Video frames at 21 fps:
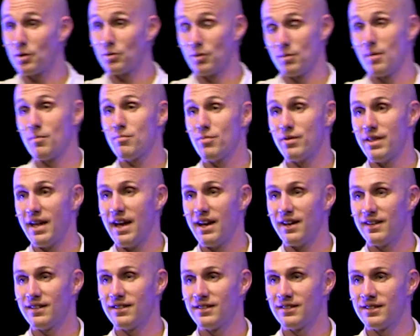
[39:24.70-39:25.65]
going to remember
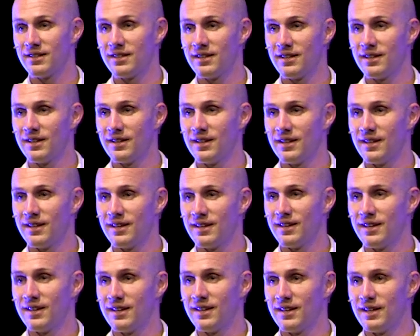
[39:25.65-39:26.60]
that.
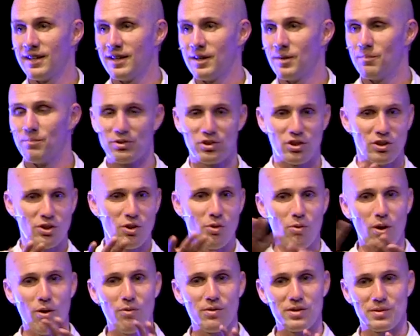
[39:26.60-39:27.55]
But you know
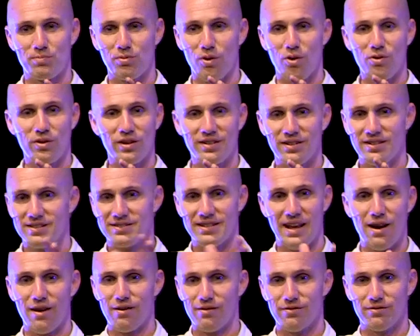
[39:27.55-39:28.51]
what was broken is
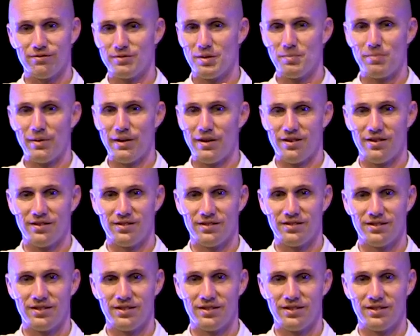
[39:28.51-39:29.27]
now repaired.